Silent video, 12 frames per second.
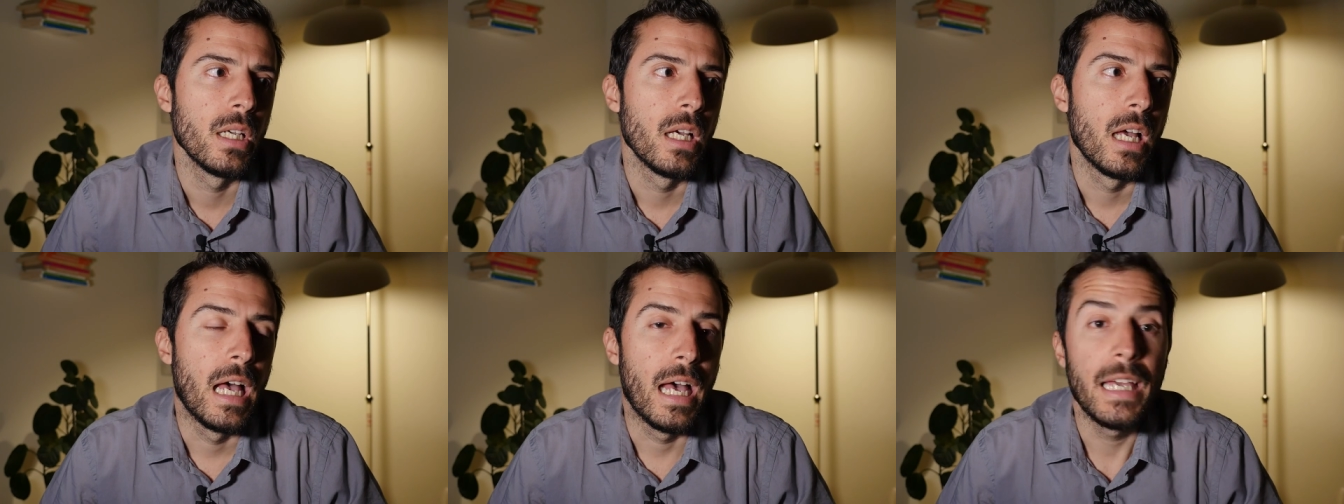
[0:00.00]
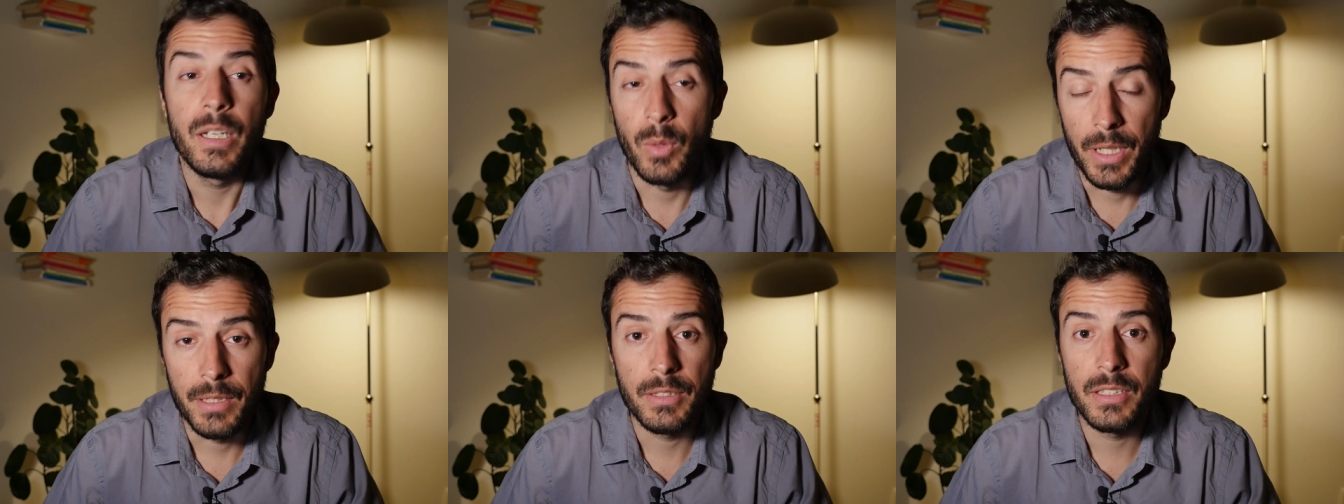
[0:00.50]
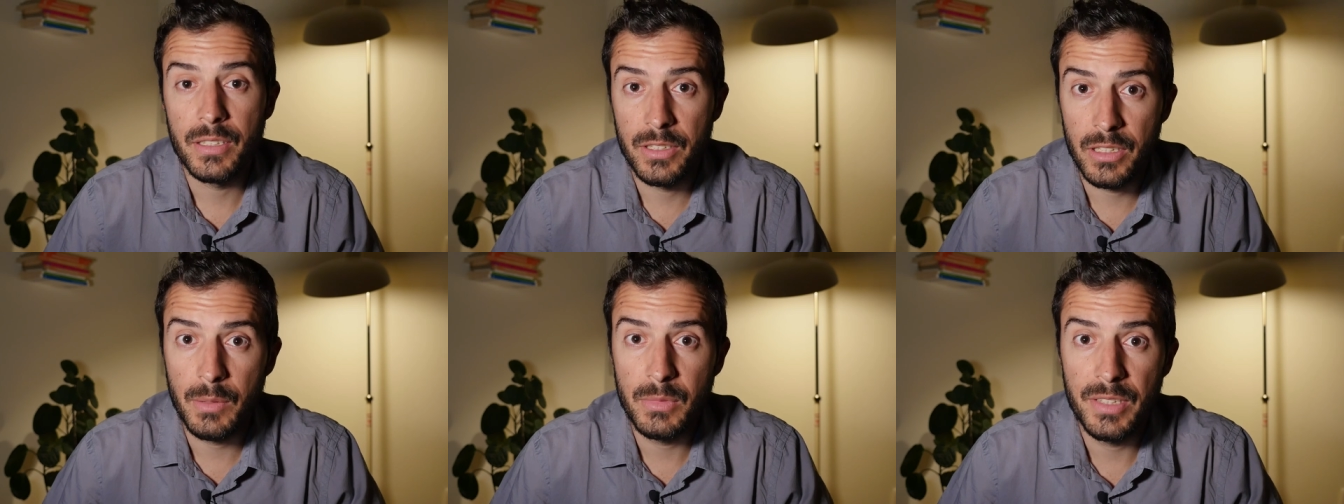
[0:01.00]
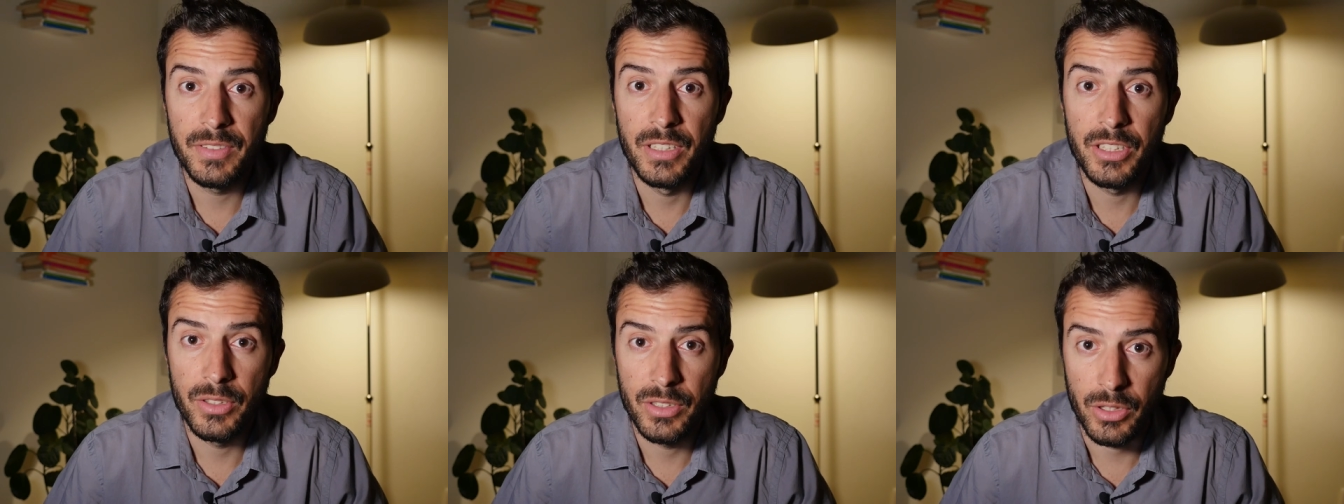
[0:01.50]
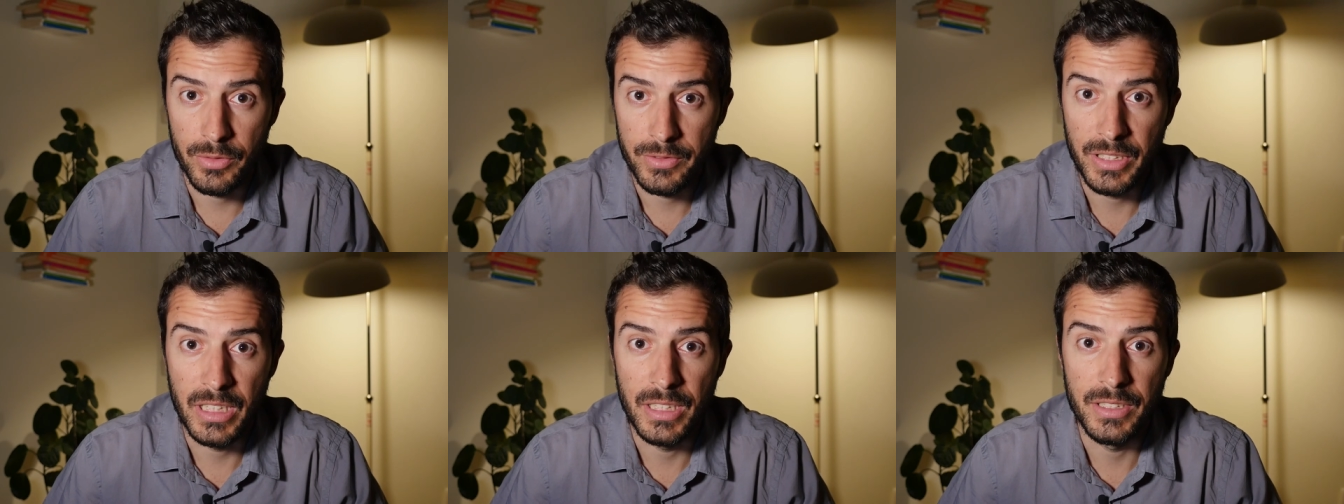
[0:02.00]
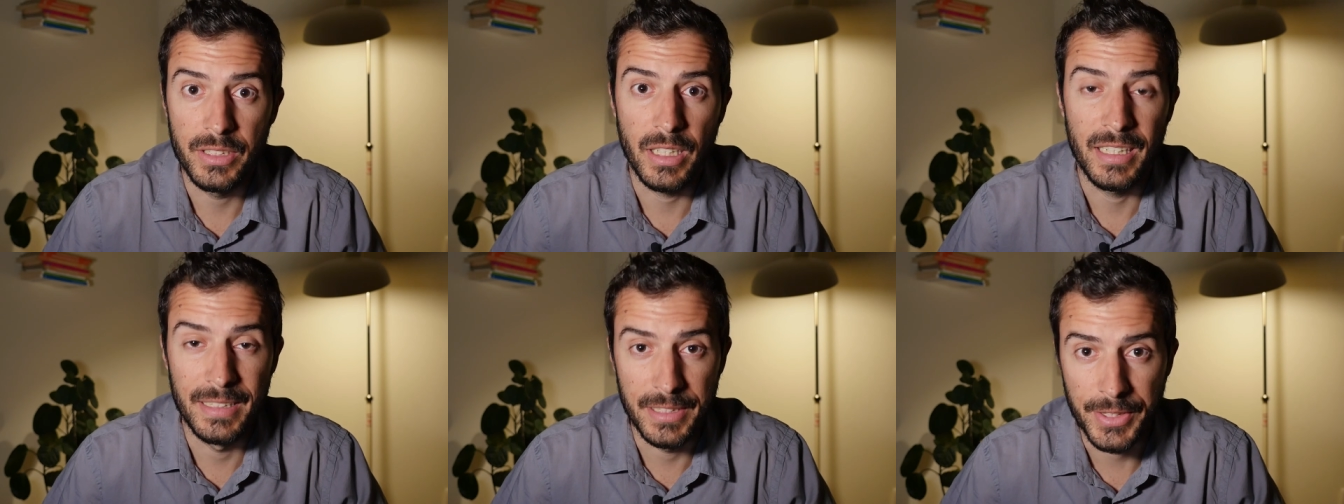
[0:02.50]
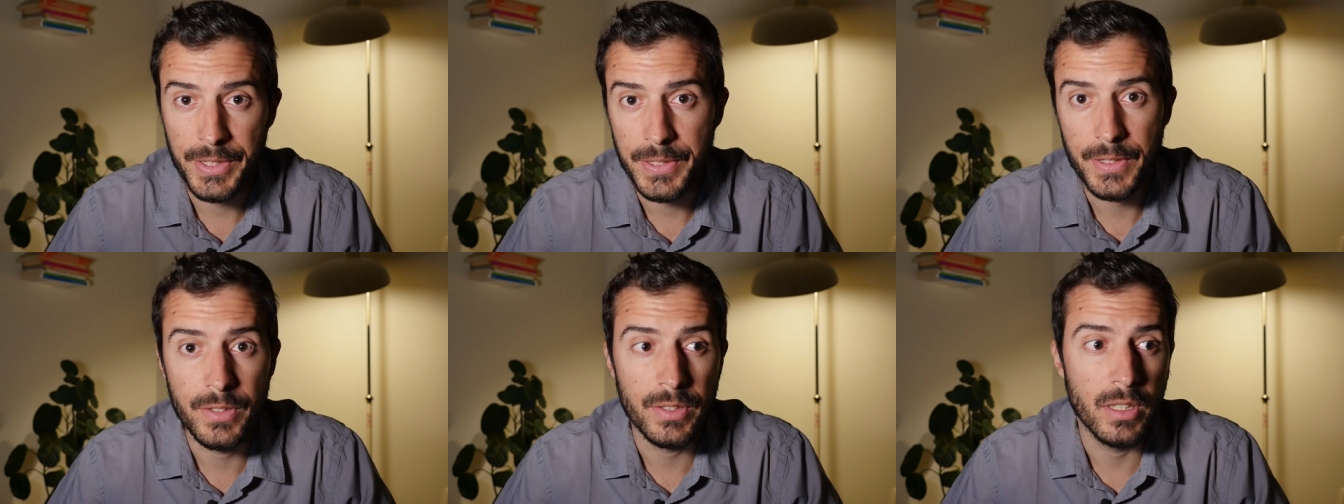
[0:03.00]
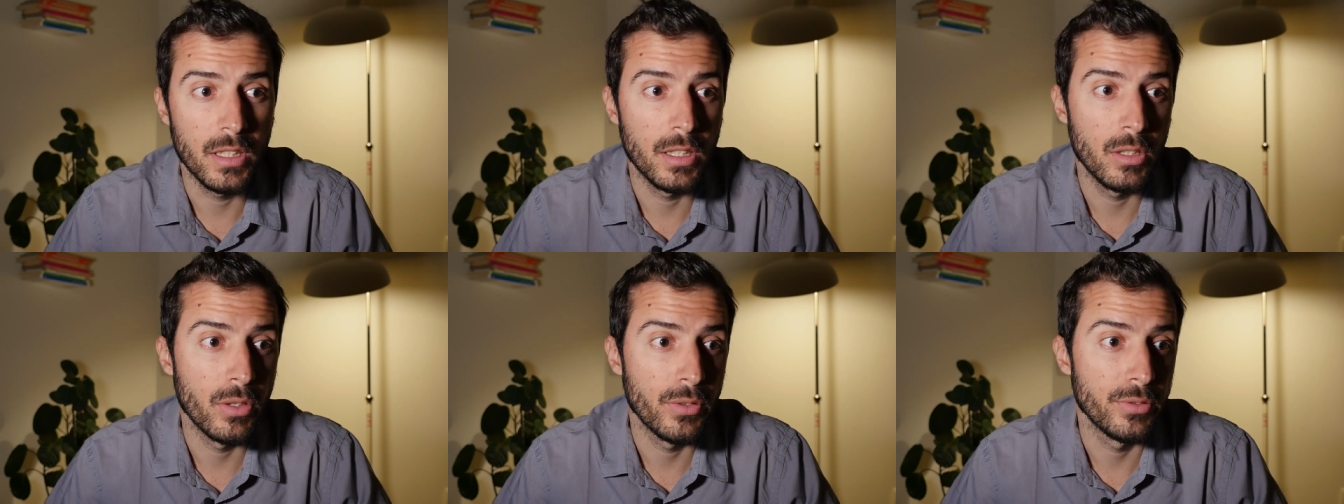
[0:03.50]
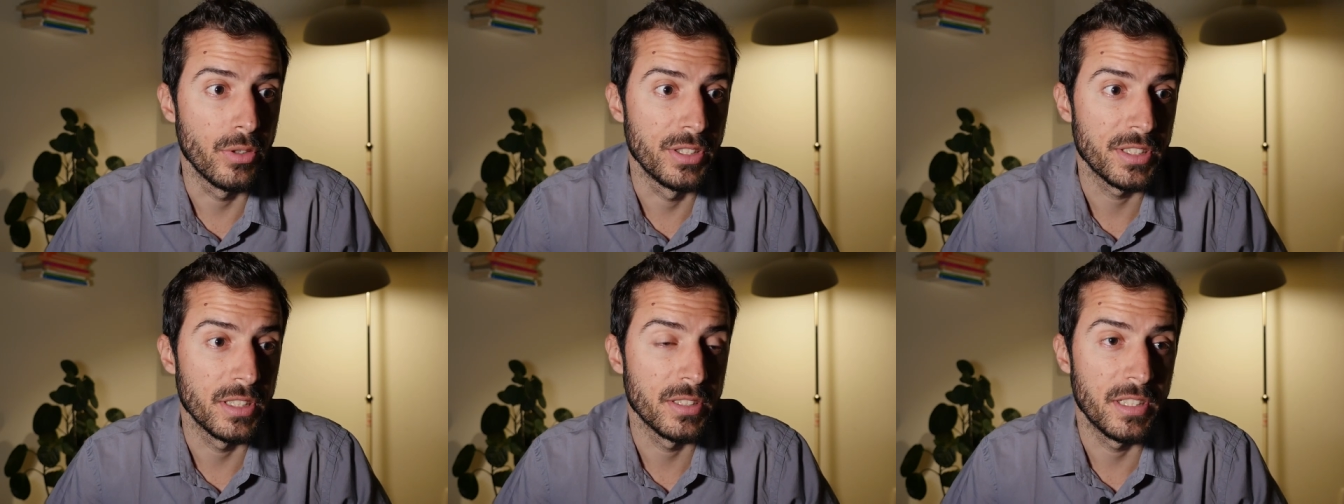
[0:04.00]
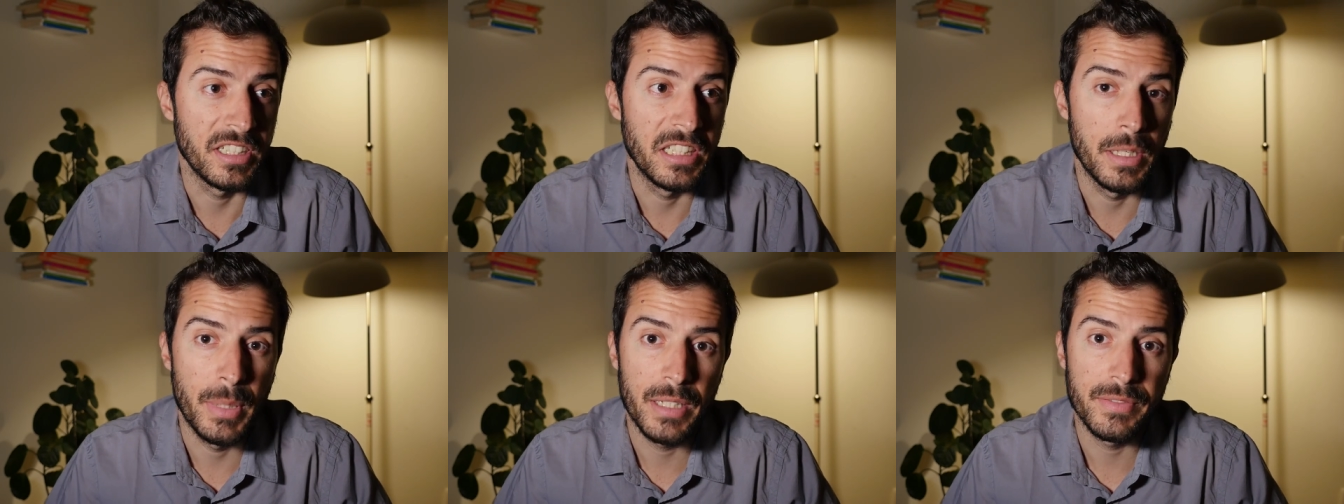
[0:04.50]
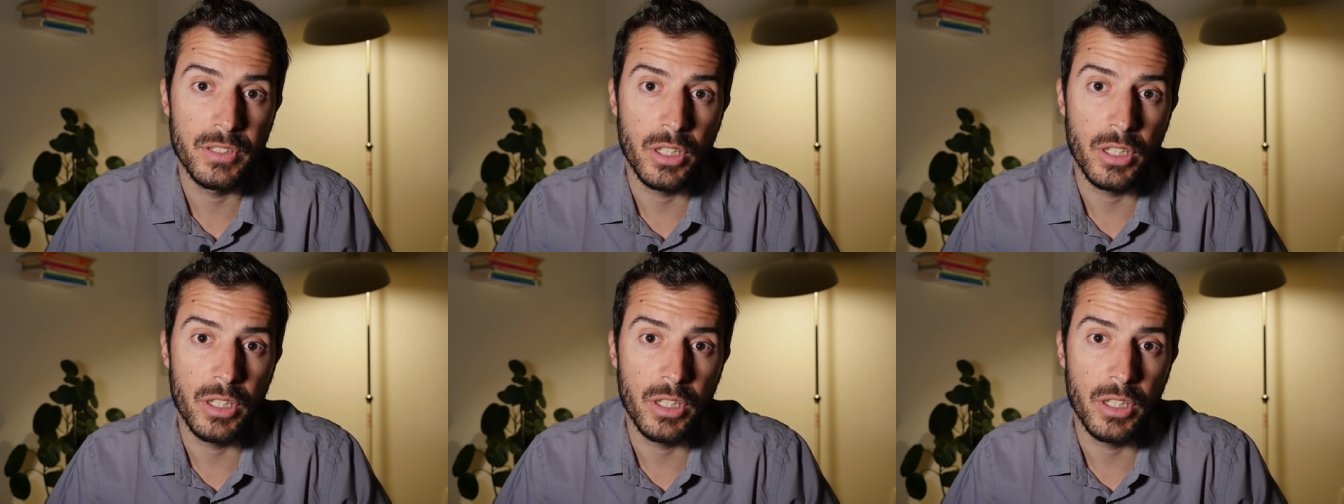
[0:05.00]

Anyway, some definitions of cities exist. Uh, for instance, the EMF talks